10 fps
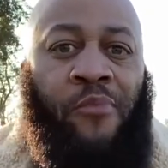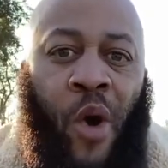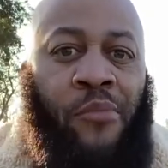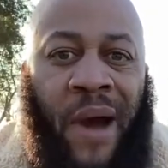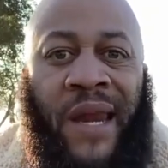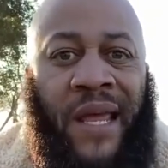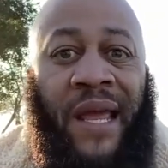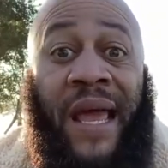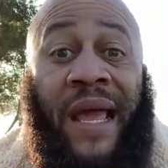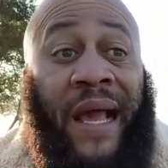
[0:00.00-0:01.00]
more money
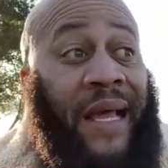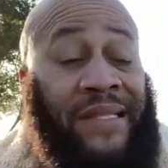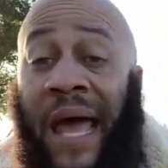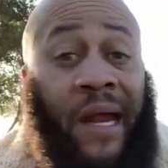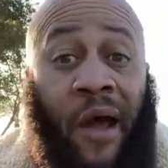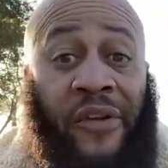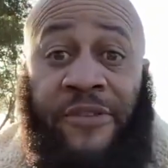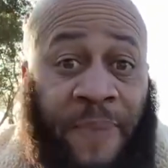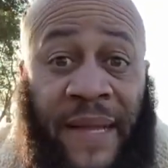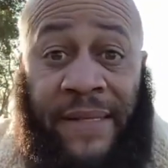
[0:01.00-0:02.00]
because I done already
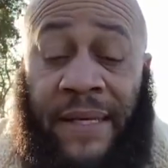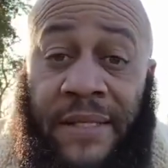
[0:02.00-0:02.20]
spent it.